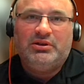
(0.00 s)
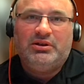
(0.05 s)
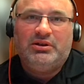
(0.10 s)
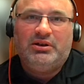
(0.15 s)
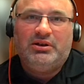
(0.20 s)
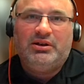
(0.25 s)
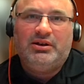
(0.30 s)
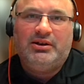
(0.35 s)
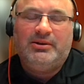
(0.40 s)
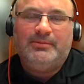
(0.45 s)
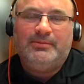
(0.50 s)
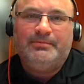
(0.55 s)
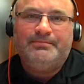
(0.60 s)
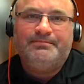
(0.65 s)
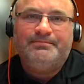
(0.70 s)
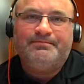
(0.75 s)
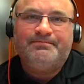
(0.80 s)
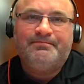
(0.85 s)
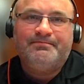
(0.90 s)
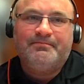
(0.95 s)

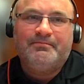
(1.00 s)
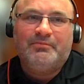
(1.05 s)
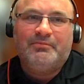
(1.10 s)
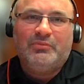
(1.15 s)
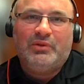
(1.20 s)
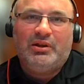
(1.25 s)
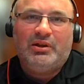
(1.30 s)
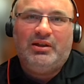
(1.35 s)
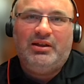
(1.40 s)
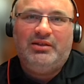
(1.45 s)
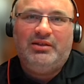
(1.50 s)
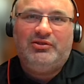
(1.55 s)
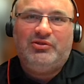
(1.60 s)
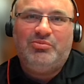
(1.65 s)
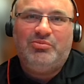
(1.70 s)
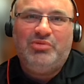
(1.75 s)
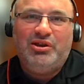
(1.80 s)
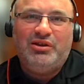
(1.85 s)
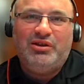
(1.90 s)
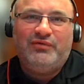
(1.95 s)
Um, and to
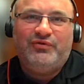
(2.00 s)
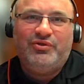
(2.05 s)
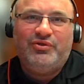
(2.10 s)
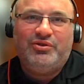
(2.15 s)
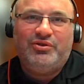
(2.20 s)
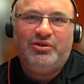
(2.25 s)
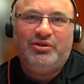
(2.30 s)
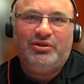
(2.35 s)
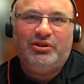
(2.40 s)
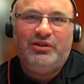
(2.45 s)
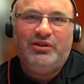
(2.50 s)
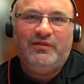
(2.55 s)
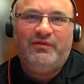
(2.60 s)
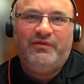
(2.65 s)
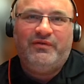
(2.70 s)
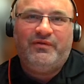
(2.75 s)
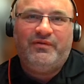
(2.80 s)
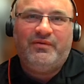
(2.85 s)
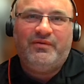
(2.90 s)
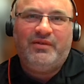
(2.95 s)
me, if you can
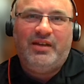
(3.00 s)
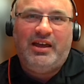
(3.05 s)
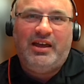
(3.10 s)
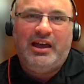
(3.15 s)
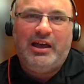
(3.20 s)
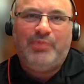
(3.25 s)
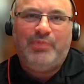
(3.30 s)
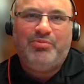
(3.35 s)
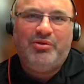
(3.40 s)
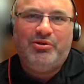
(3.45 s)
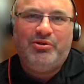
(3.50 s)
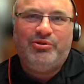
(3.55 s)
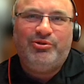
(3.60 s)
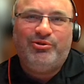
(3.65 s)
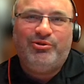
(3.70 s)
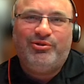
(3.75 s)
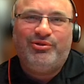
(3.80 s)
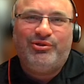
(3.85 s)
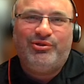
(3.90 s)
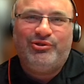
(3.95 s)
live happier
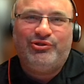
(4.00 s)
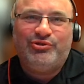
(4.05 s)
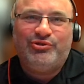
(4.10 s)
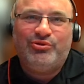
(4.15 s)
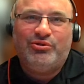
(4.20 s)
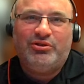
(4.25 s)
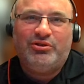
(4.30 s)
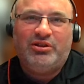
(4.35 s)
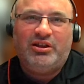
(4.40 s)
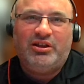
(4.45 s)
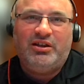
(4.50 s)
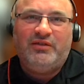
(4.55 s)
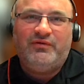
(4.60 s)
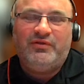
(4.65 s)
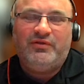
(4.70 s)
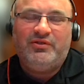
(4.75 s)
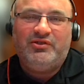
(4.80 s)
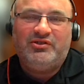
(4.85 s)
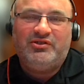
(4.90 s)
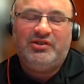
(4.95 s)
during this short life
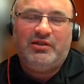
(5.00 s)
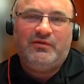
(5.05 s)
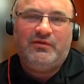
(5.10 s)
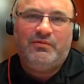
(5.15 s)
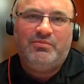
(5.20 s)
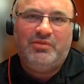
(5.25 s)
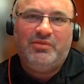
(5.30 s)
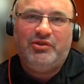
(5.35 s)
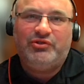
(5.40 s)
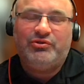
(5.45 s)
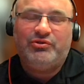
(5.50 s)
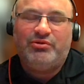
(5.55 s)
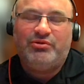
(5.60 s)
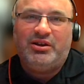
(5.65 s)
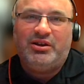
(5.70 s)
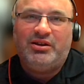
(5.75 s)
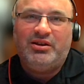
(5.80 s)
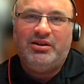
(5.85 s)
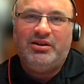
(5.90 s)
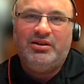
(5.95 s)
instead of
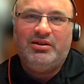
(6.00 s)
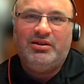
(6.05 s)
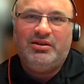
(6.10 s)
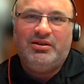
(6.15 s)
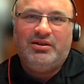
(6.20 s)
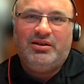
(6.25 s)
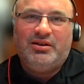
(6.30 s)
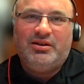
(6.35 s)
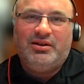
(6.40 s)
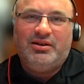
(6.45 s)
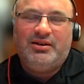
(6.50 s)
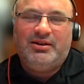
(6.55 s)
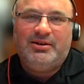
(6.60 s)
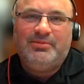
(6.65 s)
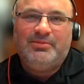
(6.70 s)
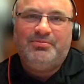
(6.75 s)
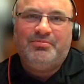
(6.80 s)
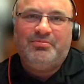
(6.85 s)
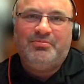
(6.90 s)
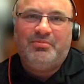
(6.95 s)
misery,
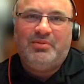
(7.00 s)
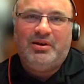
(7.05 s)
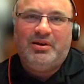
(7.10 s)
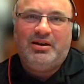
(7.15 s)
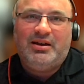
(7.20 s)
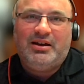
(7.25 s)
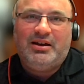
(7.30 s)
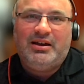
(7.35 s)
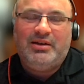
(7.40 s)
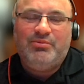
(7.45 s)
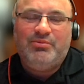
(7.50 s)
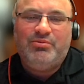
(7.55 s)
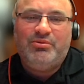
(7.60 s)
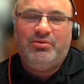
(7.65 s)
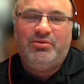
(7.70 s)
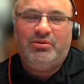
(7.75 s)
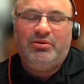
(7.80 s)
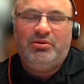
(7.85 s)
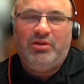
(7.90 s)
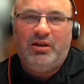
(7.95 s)
um, I would
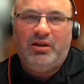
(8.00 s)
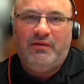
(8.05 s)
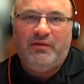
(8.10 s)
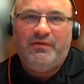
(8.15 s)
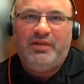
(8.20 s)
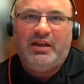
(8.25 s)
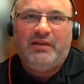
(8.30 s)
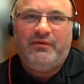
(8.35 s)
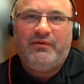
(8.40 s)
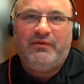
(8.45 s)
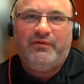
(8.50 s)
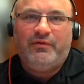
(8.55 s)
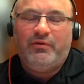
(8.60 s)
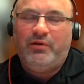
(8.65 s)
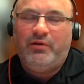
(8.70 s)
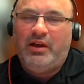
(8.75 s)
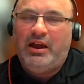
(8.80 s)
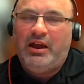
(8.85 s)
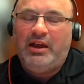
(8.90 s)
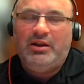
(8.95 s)
love that for
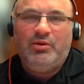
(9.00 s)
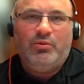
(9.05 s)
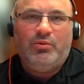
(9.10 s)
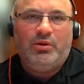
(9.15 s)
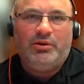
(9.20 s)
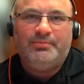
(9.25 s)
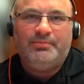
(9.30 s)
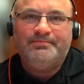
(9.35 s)
anyone